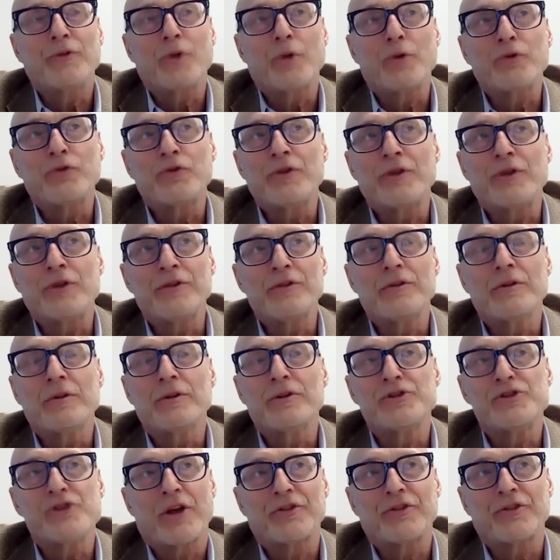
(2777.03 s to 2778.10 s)
those seasonal
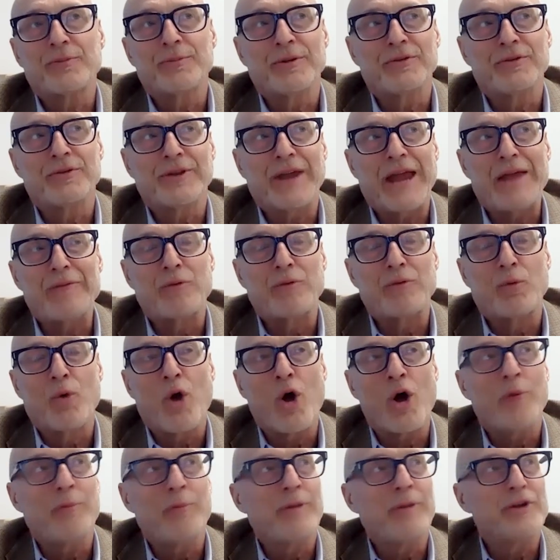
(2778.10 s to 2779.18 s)
adjustments gave a
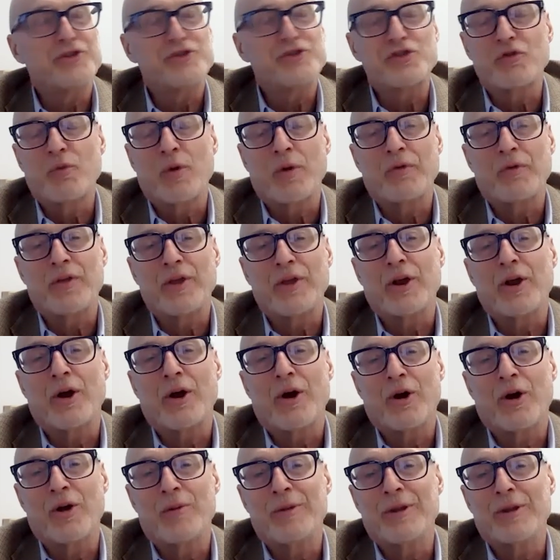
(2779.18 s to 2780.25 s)
wrong picture of what the
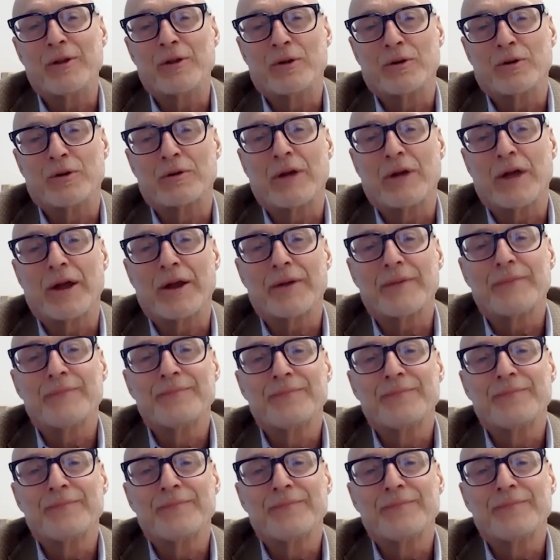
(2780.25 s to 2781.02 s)
economy looked like.